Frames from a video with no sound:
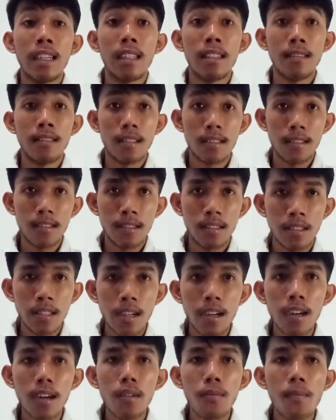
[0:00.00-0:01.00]
that
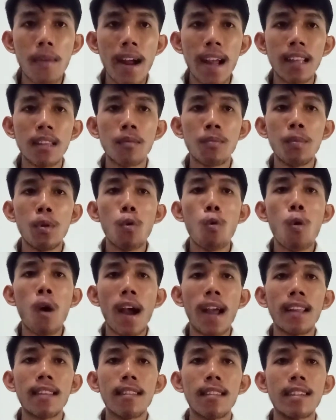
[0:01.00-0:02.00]
there might be
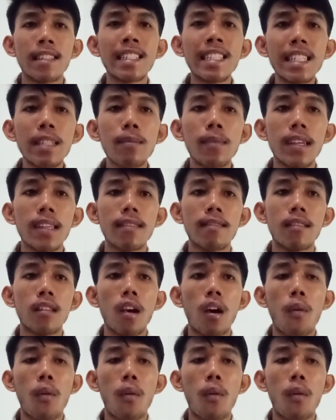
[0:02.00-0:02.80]
wide agreement